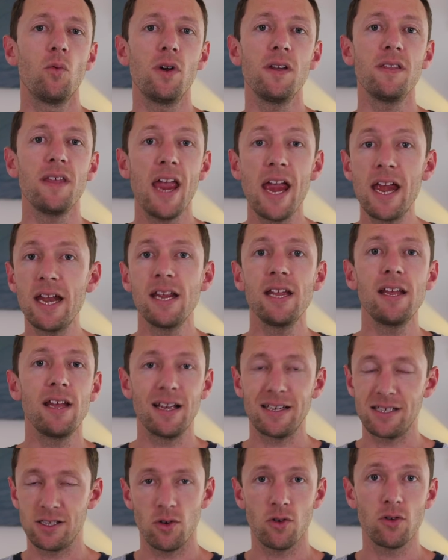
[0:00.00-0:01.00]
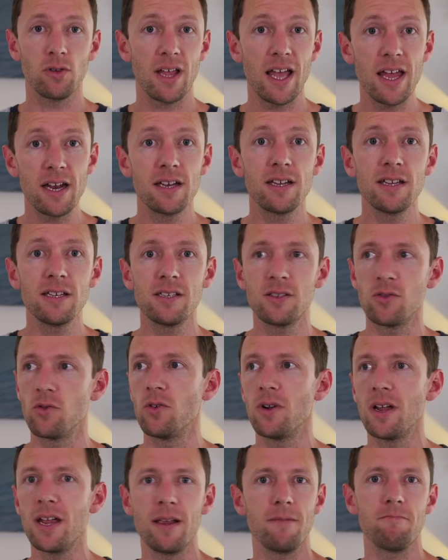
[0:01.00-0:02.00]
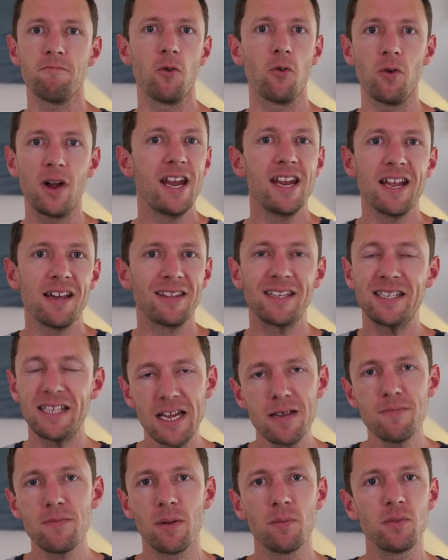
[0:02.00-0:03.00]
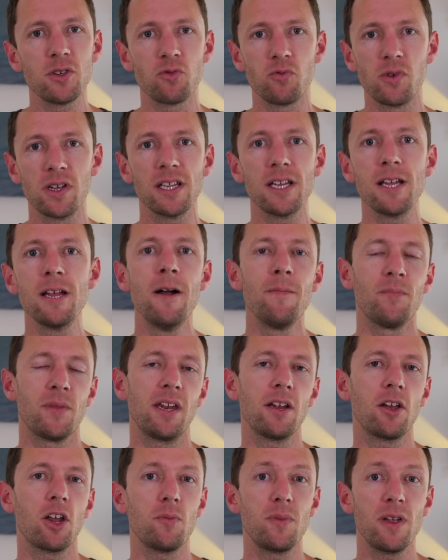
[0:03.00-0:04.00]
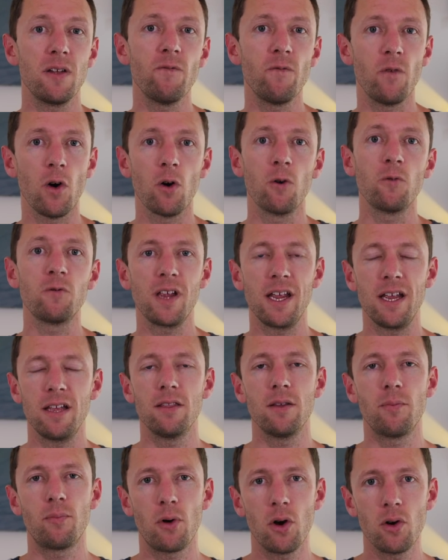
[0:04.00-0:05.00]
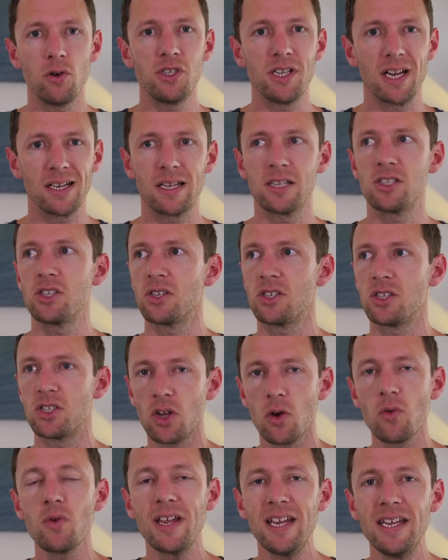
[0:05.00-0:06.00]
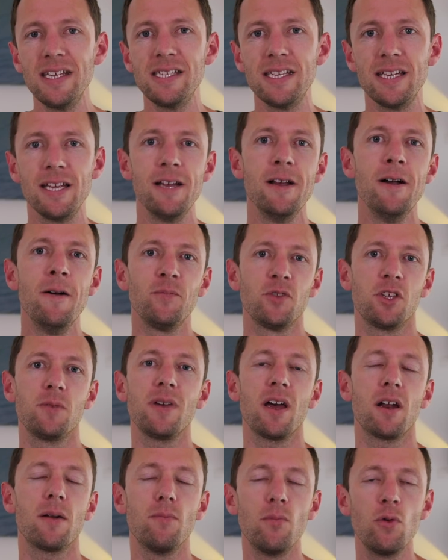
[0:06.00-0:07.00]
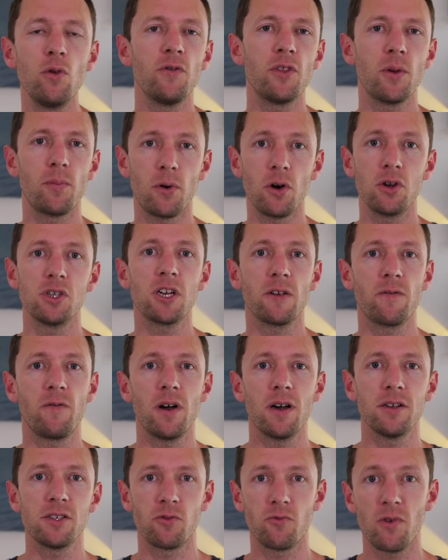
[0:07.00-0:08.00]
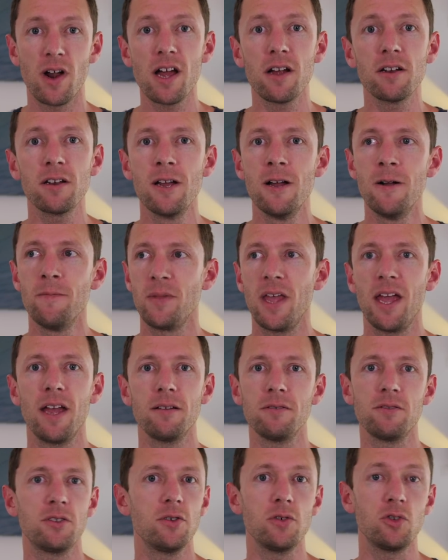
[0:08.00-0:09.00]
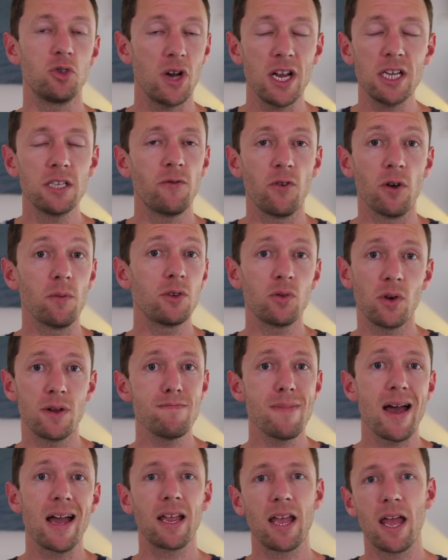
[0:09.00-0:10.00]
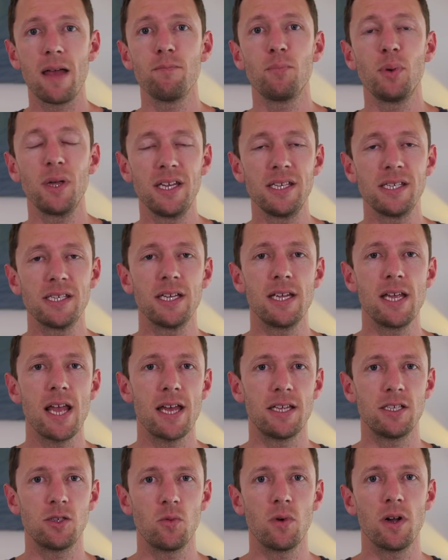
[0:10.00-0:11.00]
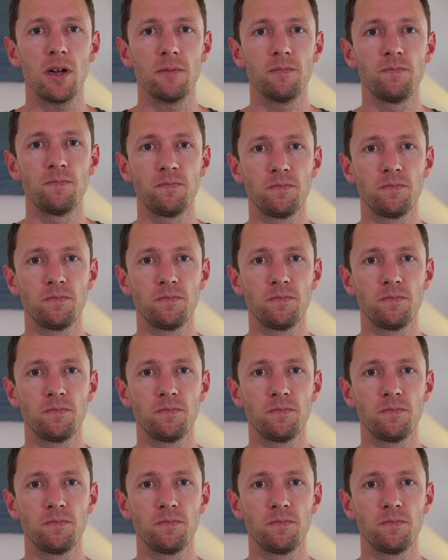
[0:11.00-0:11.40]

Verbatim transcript: with any external editors or any other team members really that are going to be involved in the project. It's just so easy to be able to move the project files around and to transfer between Mac and PC as well.